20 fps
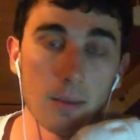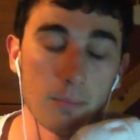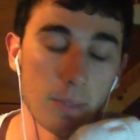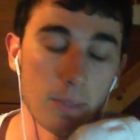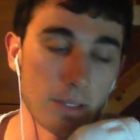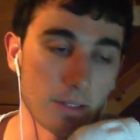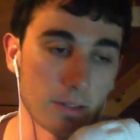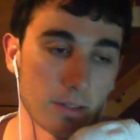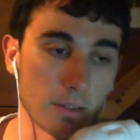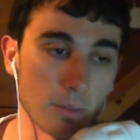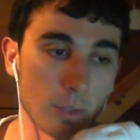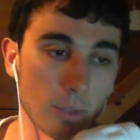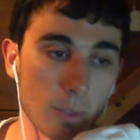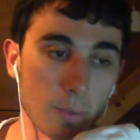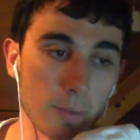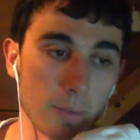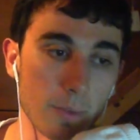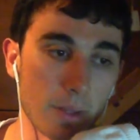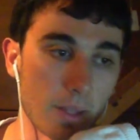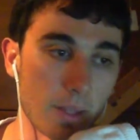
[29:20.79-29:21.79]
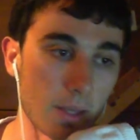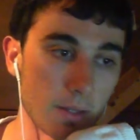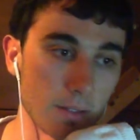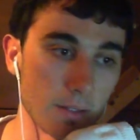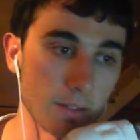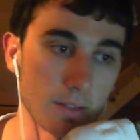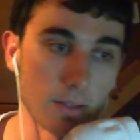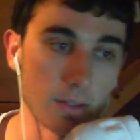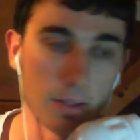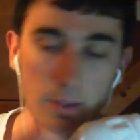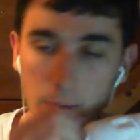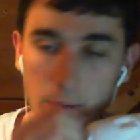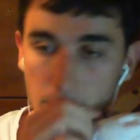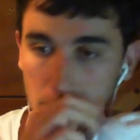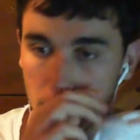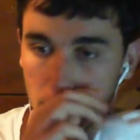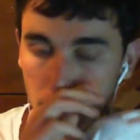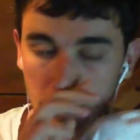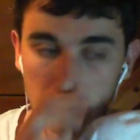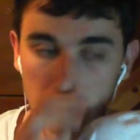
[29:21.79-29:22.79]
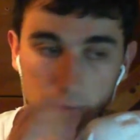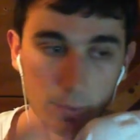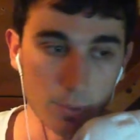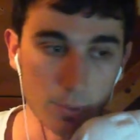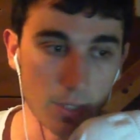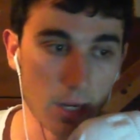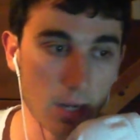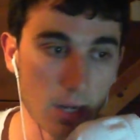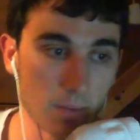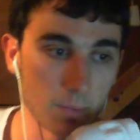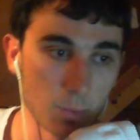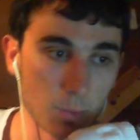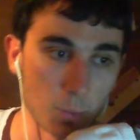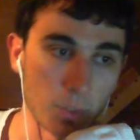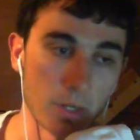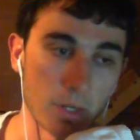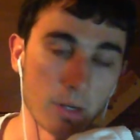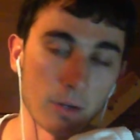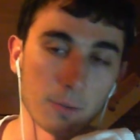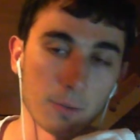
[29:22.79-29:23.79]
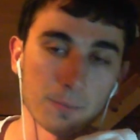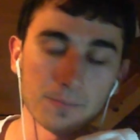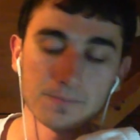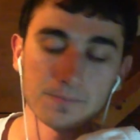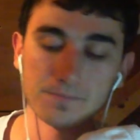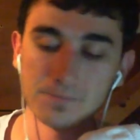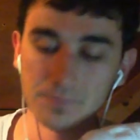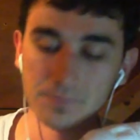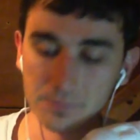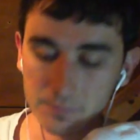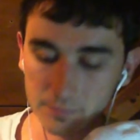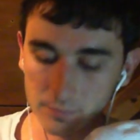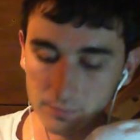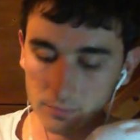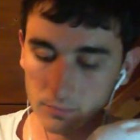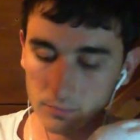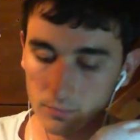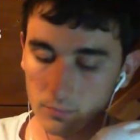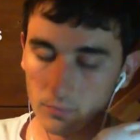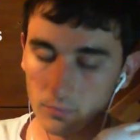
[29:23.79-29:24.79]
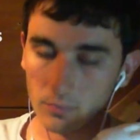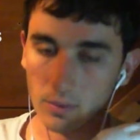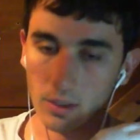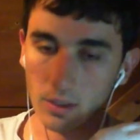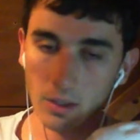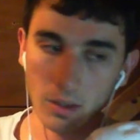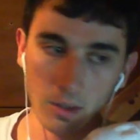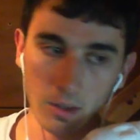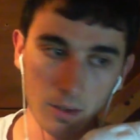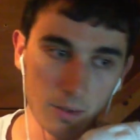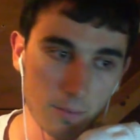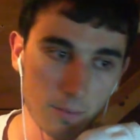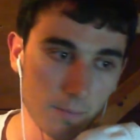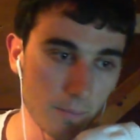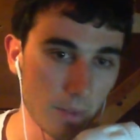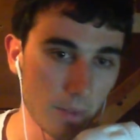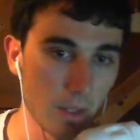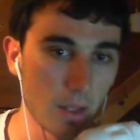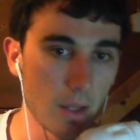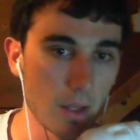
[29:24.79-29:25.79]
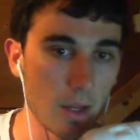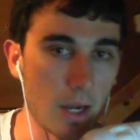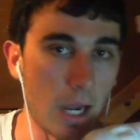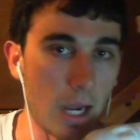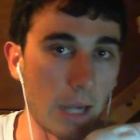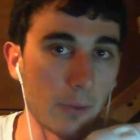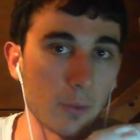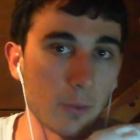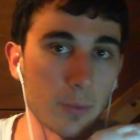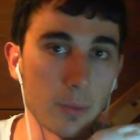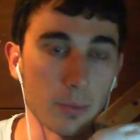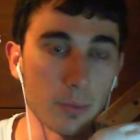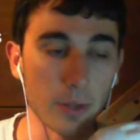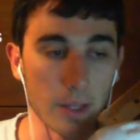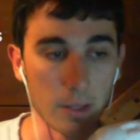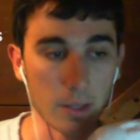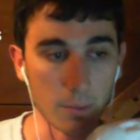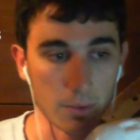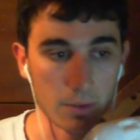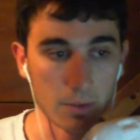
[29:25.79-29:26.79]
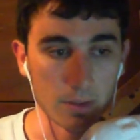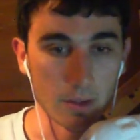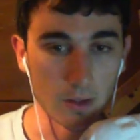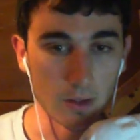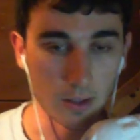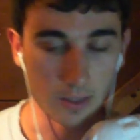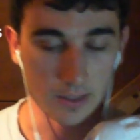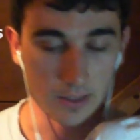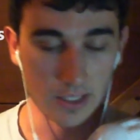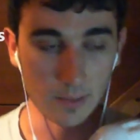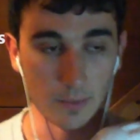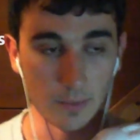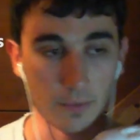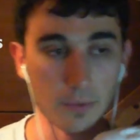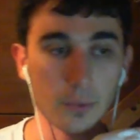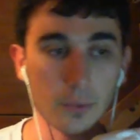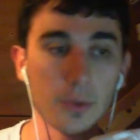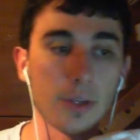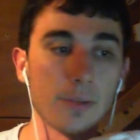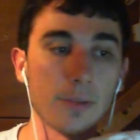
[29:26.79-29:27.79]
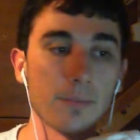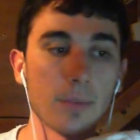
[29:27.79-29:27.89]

Basically what I mean by that is there was quite a few times where I would be playing with a team of 3.